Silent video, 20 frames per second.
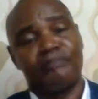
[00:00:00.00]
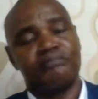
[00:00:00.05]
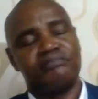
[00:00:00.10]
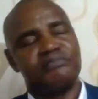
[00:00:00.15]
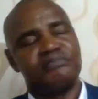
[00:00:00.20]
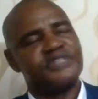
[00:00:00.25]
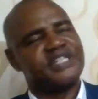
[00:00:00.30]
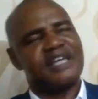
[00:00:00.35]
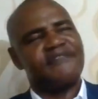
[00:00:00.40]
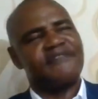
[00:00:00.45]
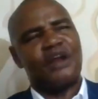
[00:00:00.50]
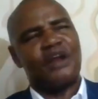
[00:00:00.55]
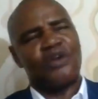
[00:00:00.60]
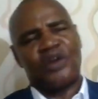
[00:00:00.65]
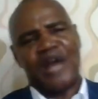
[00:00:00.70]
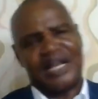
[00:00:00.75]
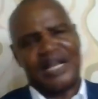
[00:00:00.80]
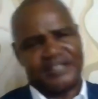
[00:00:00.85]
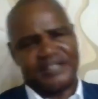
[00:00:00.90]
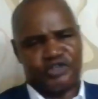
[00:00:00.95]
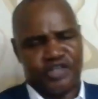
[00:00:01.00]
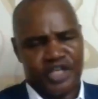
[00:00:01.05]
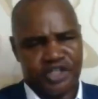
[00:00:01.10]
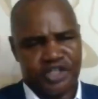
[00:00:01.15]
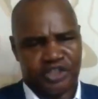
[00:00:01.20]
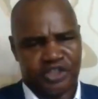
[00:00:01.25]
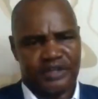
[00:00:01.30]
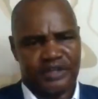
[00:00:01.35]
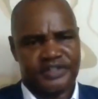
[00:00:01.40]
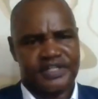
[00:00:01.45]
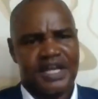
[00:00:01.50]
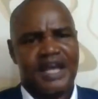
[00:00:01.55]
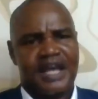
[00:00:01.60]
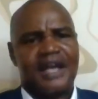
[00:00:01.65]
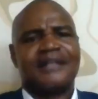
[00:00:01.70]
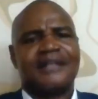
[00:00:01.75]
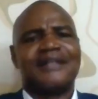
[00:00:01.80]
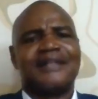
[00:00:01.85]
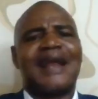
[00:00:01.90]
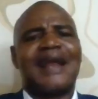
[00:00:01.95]
several other associations
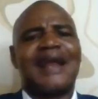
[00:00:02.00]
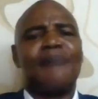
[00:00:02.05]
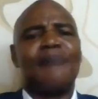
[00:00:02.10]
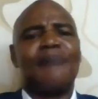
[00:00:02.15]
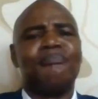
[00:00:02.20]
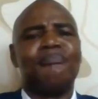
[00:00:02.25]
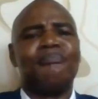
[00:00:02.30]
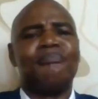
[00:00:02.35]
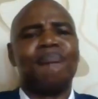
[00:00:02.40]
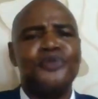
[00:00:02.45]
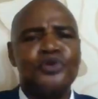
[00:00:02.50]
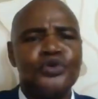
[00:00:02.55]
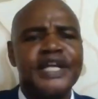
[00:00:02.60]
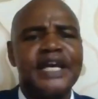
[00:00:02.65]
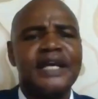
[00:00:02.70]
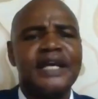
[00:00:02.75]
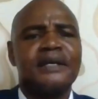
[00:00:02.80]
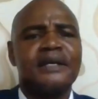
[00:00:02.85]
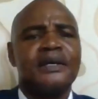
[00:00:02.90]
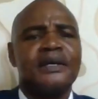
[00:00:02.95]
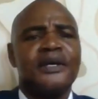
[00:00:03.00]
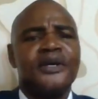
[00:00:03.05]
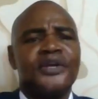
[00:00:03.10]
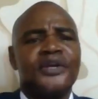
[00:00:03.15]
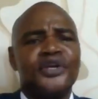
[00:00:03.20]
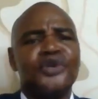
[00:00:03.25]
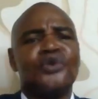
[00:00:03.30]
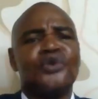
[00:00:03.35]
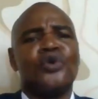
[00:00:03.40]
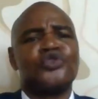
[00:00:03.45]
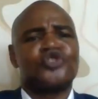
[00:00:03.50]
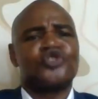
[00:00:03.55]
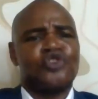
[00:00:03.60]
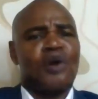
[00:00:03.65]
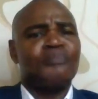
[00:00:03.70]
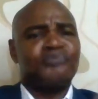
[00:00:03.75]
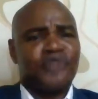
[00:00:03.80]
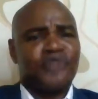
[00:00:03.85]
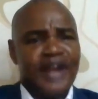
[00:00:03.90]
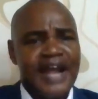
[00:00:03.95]
that are building,
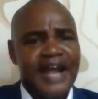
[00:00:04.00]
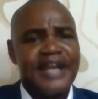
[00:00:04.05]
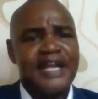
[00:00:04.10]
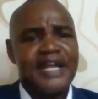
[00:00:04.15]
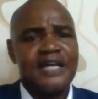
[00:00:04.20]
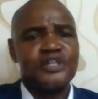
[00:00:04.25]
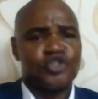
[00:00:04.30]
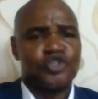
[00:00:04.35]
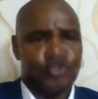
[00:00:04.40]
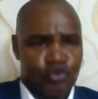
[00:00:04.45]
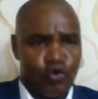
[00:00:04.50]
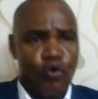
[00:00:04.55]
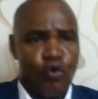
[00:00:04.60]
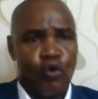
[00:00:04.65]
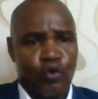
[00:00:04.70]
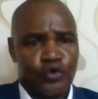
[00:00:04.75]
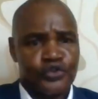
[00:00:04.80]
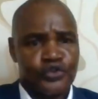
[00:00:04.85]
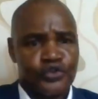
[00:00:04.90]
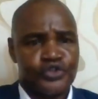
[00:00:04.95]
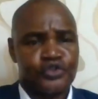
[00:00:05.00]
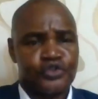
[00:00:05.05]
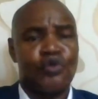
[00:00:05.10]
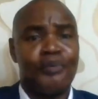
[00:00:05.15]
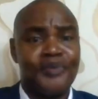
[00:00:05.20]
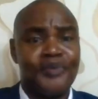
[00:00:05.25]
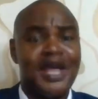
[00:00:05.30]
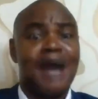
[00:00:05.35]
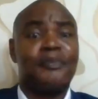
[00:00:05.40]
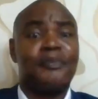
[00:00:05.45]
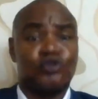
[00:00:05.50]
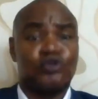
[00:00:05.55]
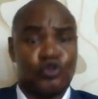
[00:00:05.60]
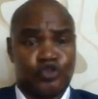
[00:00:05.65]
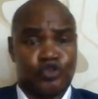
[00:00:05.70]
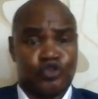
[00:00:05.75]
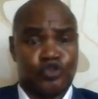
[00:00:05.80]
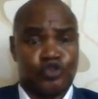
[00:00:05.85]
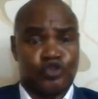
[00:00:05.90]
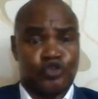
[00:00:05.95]
some training schools to be able to
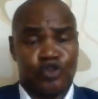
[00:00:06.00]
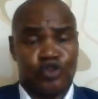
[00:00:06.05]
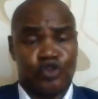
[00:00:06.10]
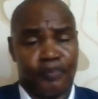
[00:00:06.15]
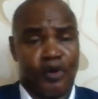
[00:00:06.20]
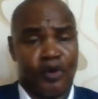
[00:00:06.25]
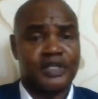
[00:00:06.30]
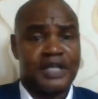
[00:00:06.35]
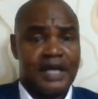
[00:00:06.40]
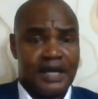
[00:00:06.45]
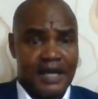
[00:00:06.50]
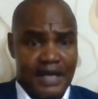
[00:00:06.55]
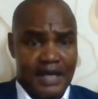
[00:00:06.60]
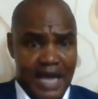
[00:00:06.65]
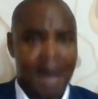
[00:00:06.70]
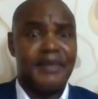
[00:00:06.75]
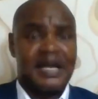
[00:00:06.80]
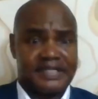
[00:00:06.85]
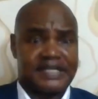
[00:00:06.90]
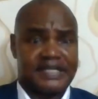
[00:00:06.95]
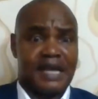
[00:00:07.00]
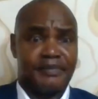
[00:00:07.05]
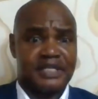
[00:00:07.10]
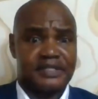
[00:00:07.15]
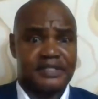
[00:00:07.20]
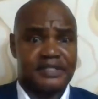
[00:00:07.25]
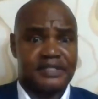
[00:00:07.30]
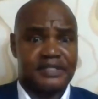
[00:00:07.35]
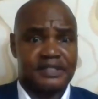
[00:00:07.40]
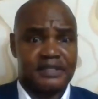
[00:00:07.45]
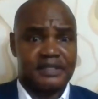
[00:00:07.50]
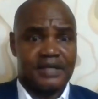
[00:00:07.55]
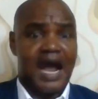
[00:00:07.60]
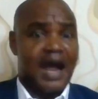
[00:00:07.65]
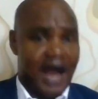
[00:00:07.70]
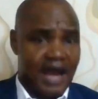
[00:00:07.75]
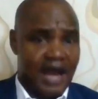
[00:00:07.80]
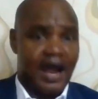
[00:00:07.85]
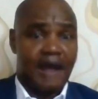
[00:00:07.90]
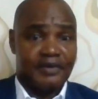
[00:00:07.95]
support MSMEs.
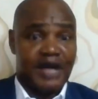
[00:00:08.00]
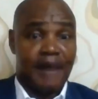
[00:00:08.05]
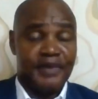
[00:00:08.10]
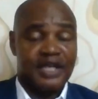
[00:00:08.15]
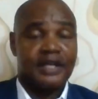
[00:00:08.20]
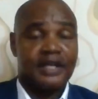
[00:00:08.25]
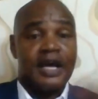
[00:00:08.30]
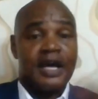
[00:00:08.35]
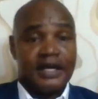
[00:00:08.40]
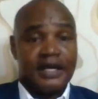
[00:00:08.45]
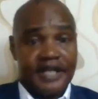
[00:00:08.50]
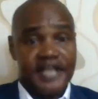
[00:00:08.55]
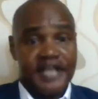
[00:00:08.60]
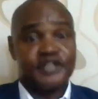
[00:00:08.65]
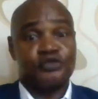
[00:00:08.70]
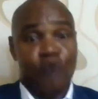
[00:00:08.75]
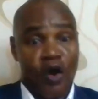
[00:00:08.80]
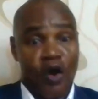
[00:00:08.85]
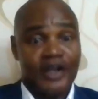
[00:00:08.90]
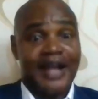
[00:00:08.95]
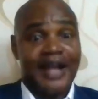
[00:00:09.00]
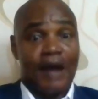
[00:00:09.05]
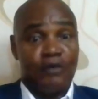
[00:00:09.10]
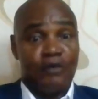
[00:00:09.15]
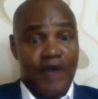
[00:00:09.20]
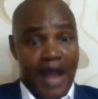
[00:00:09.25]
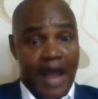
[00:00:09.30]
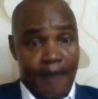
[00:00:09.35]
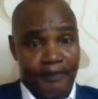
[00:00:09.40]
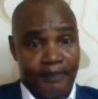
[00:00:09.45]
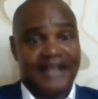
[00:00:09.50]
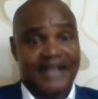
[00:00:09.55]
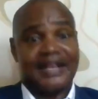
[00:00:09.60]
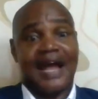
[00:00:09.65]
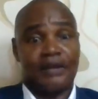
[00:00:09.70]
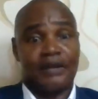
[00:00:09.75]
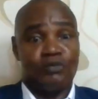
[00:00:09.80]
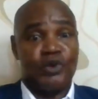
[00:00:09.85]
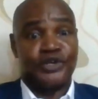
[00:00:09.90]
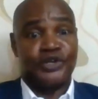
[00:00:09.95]
I mean, there's one that we are partnering with
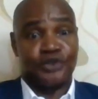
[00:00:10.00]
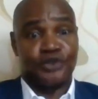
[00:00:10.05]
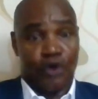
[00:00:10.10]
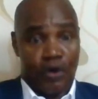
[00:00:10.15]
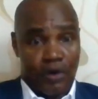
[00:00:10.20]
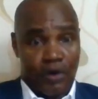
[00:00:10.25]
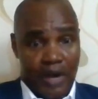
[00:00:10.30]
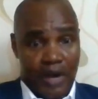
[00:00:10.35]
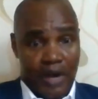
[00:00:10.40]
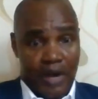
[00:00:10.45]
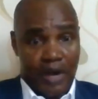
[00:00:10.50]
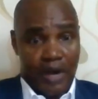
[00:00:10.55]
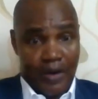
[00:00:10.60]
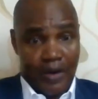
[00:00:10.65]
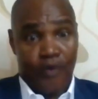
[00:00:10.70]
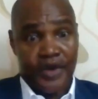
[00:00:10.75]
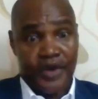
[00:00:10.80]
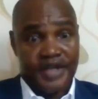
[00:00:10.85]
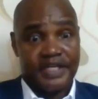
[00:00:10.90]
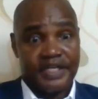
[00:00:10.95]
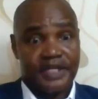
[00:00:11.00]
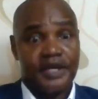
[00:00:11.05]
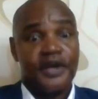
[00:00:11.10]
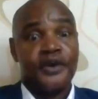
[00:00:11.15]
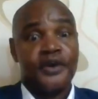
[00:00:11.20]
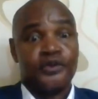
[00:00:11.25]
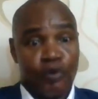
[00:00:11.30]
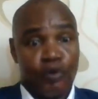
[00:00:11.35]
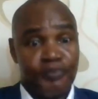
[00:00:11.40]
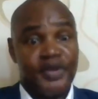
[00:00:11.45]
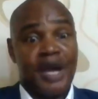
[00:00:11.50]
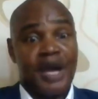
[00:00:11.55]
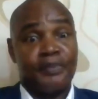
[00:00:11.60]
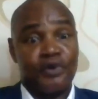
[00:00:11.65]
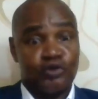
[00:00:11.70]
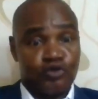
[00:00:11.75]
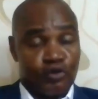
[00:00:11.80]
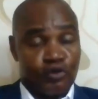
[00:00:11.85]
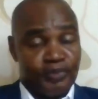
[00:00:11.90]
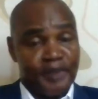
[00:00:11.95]
already to be able to be
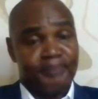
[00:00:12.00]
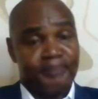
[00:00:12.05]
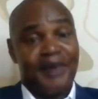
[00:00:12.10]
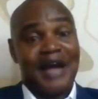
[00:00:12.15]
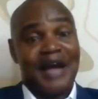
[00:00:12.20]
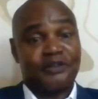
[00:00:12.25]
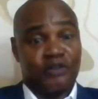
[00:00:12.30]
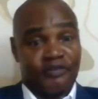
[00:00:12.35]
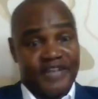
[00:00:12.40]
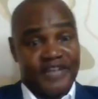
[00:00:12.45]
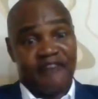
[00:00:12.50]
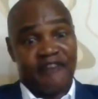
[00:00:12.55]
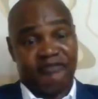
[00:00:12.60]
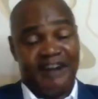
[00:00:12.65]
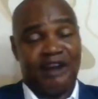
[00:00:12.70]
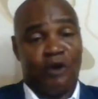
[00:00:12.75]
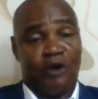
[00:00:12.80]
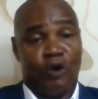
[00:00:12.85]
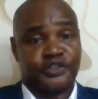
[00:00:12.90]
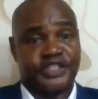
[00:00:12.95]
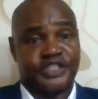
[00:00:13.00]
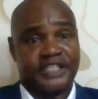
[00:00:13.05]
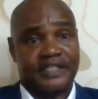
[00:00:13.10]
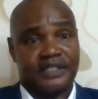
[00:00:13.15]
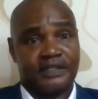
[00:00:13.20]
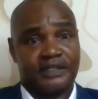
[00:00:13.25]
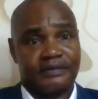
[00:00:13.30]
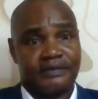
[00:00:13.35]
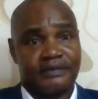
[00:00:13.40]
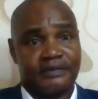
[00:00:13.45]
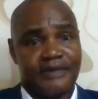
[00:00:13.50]
part of their faculty, right?